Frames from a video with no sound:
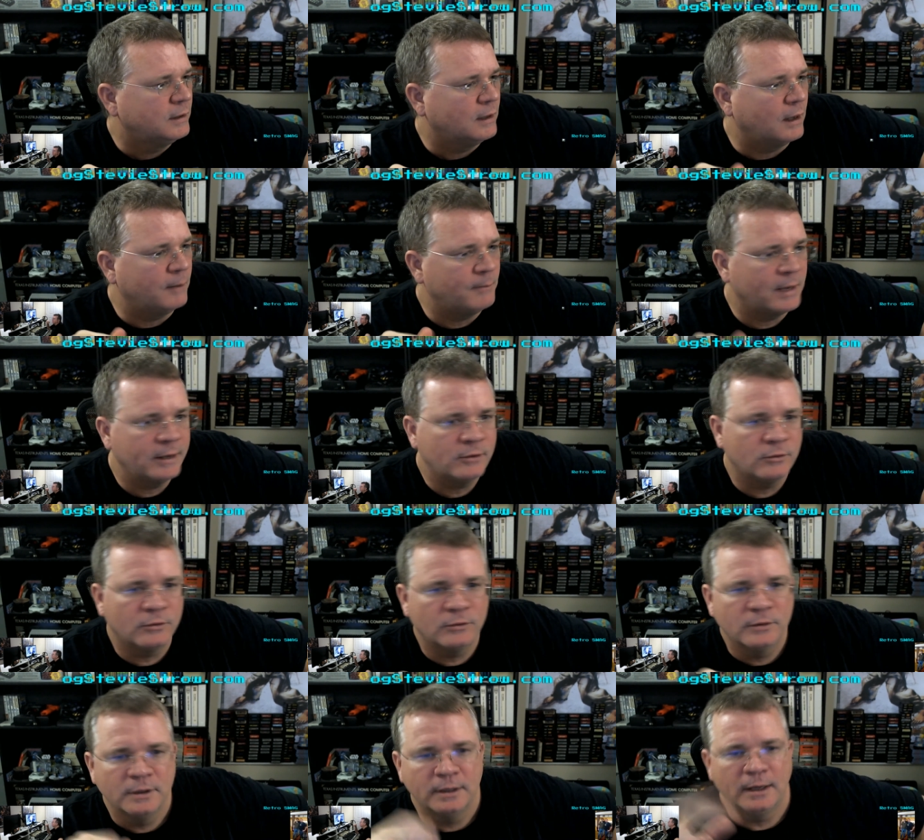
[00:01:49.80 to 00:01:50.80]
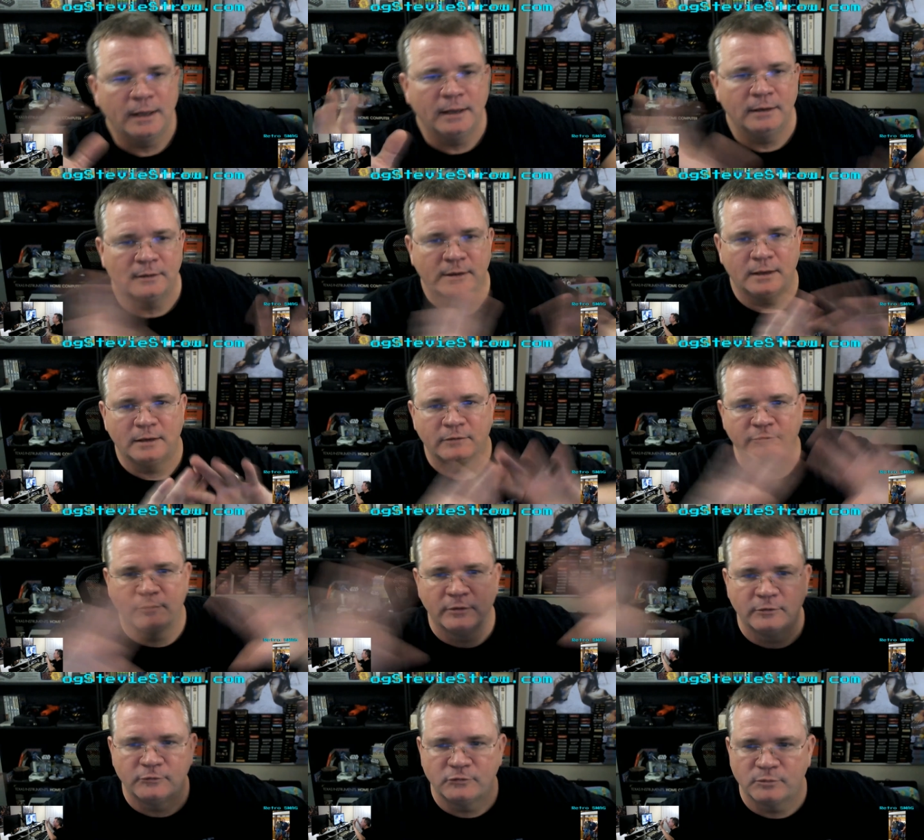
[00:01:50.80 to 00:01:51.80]
Michael and kind of
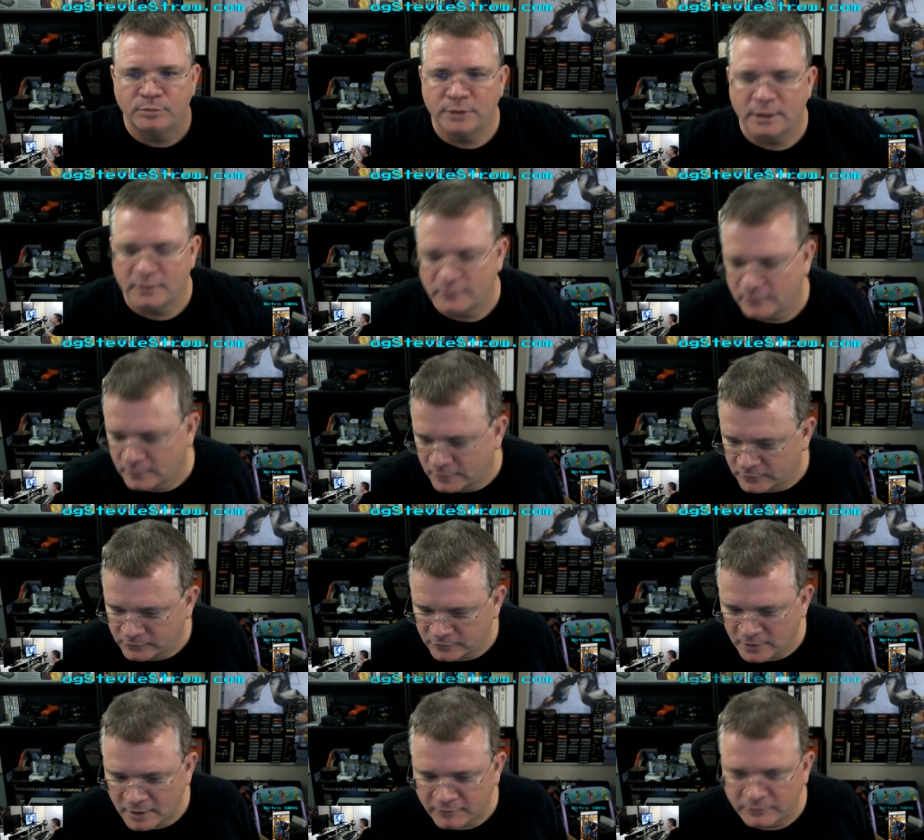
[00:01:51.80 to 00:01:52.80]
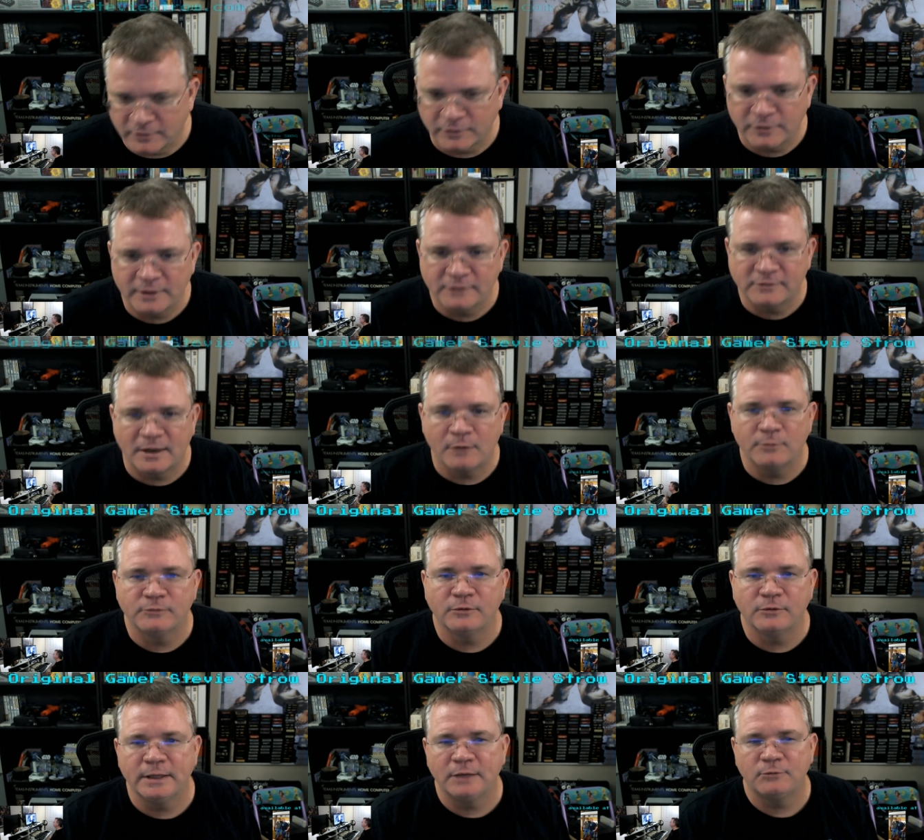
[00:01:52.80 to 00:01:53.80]
split the stuff. The things I was
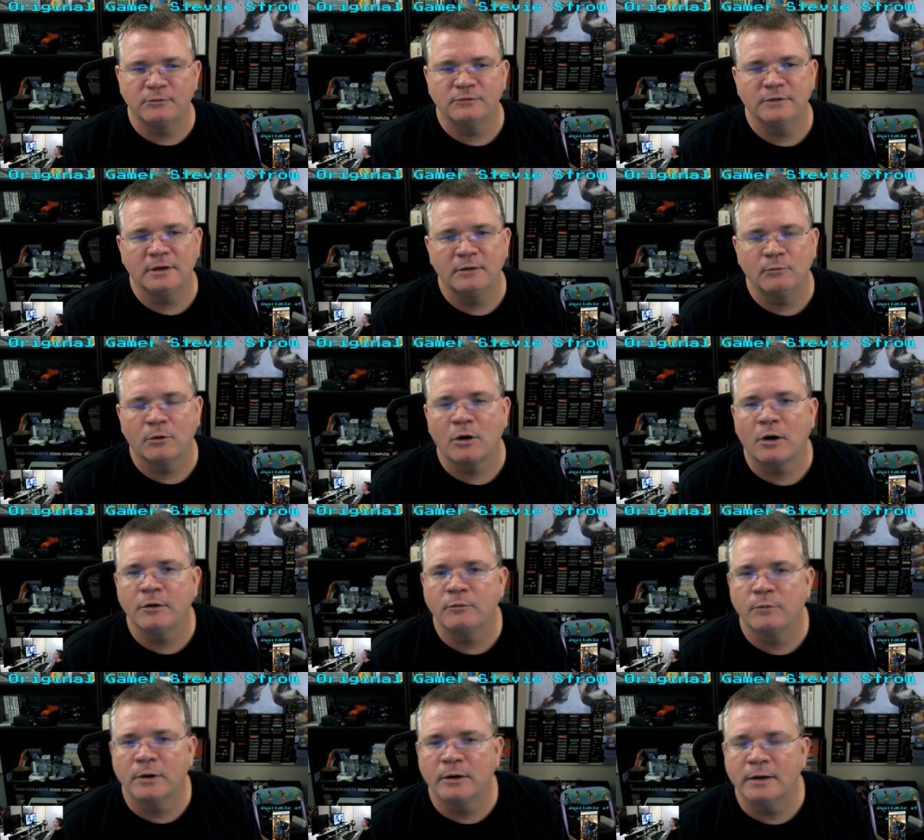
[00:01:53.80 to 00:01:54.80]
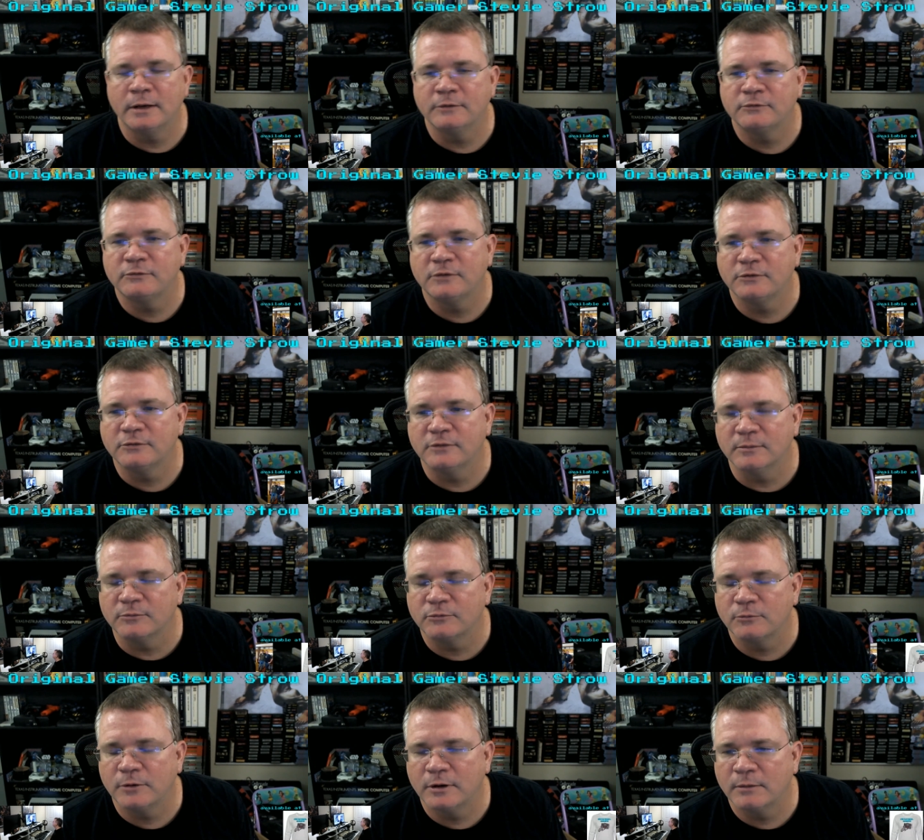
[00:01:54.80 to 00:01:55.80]
only interested in were hardware and
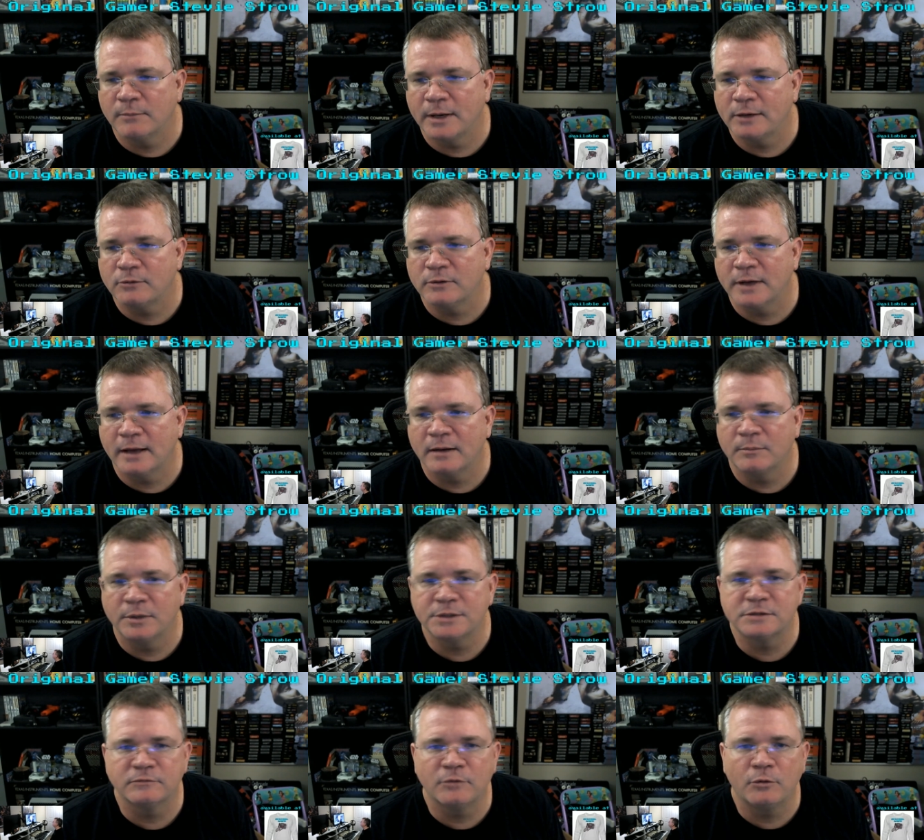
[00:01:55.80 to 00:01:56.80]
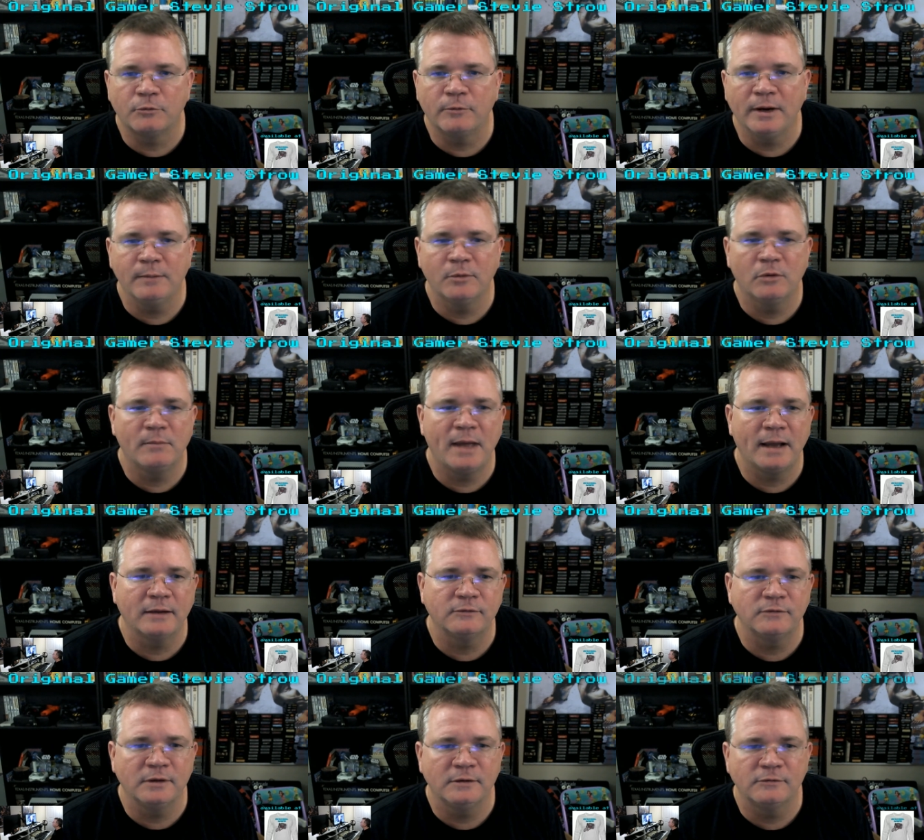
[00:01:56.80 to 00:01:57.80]
systems, where Michael got a bunch of old Rainbow
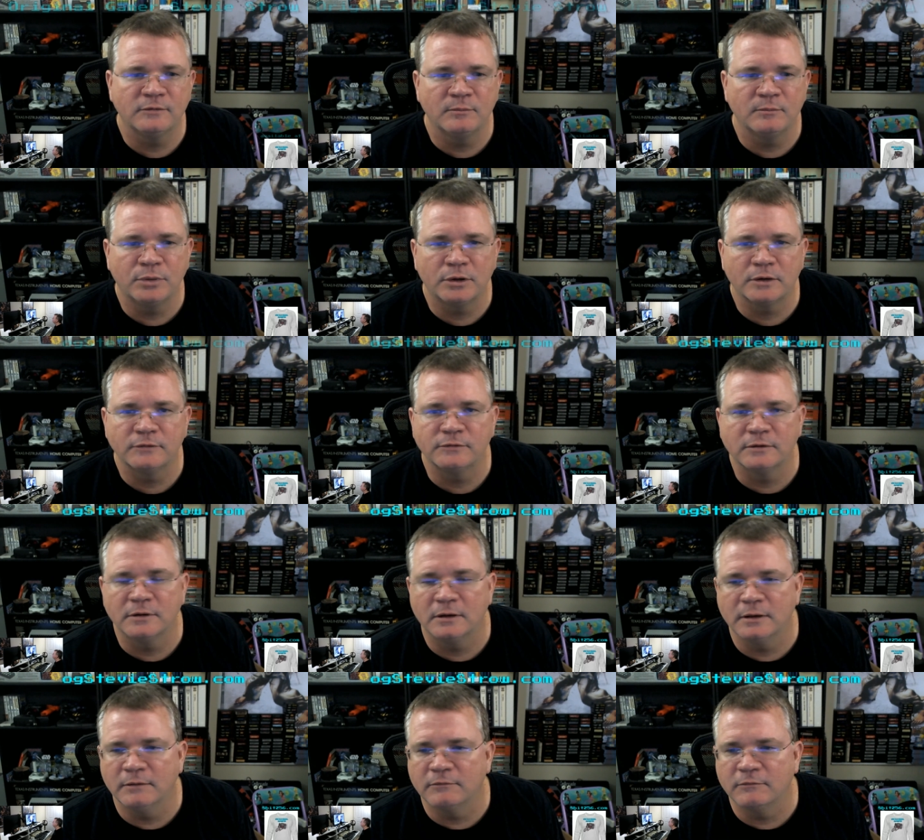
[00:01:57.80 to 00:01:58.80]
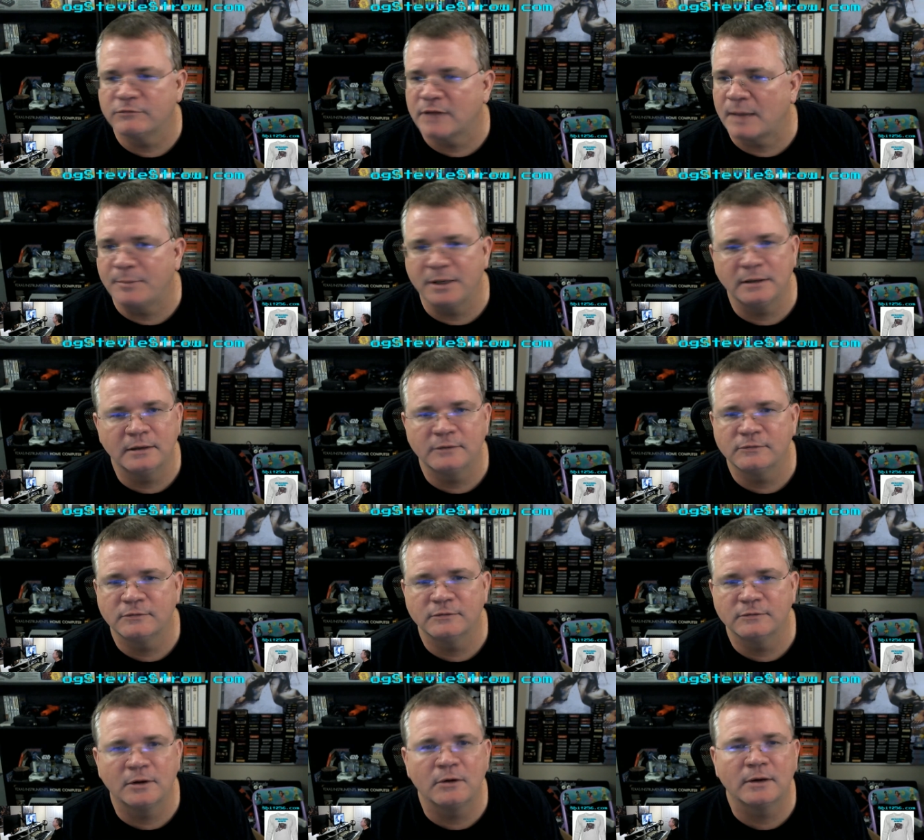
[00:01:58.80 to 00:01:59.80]
magazines and books and floppy
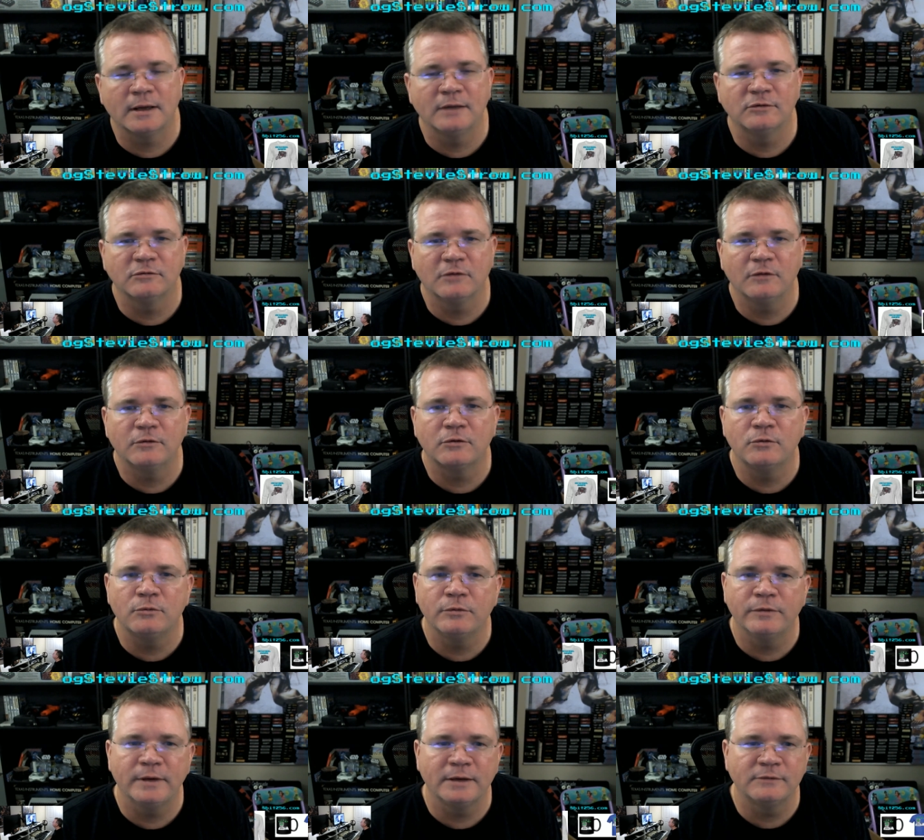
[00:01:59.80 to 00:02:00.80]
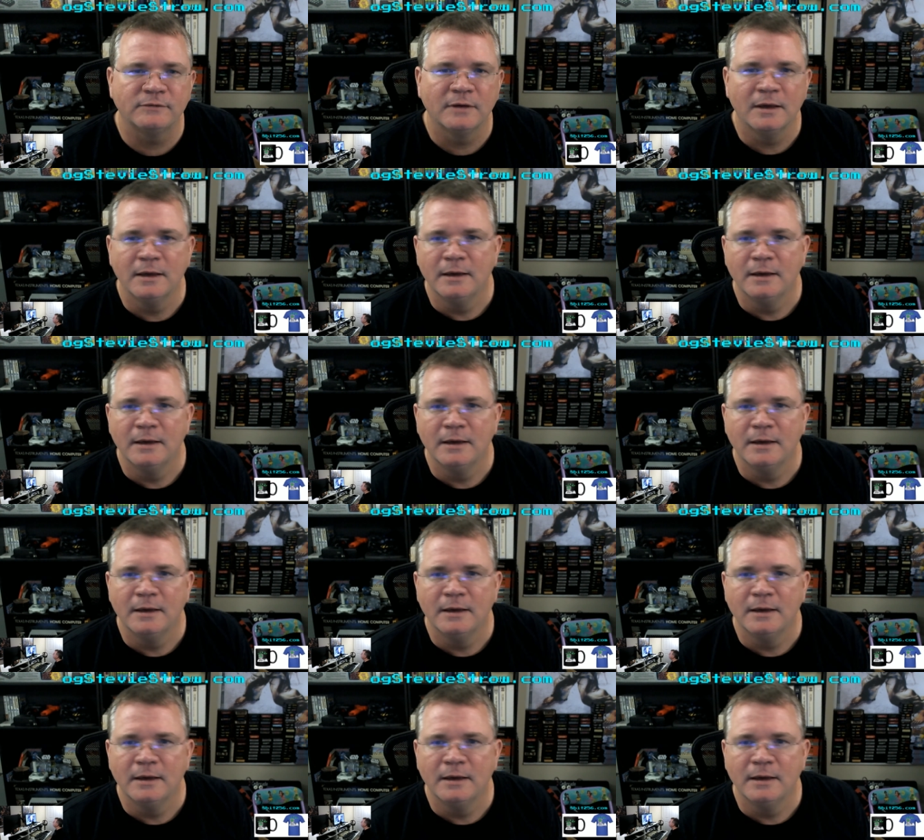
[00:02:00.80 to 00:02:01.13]
disks and all kinds of other cool things.